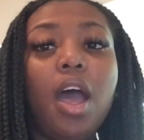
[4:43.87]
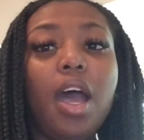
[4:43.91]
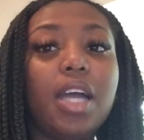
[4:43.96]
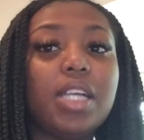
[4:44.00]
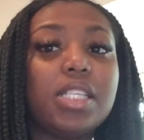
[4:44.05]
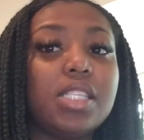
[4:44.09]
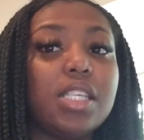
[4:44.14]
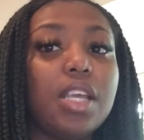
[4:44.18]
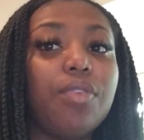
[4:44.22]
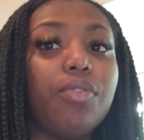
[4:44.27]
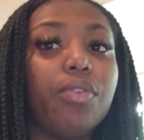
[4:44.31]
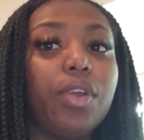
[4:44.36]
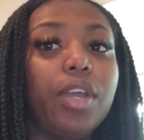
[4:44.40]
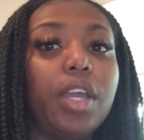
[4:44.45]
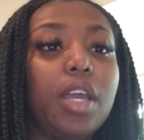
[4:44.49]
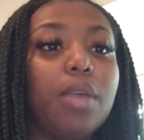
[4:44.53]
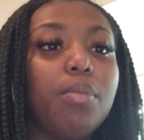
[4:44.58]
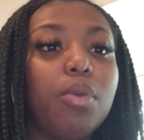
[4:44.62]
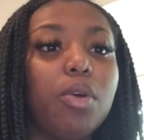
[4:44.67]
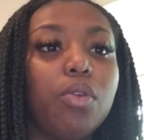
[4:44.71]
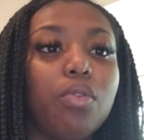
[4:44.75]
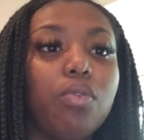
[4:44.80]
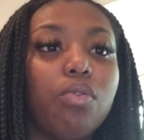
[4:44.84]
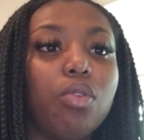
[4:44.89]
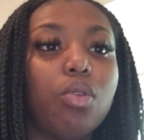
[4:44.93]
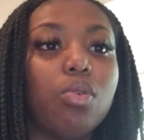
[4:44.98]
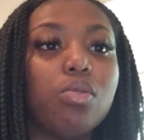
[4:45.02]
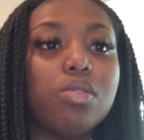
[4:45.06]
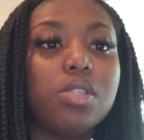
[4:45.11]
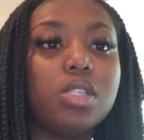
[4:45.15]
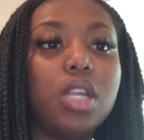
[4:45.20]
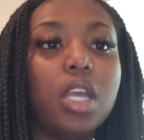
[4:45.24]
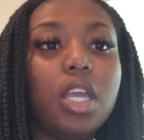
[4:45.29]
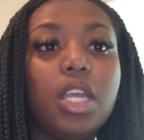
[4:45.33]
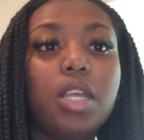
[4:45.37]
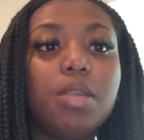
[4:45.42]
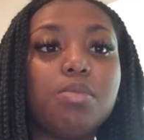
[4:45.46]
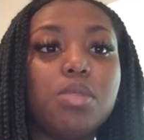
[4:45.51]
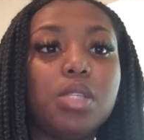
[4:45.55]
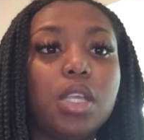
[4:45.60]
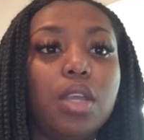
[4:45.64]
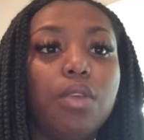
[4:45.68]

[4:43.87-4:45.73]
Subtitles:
I say forget both of those names.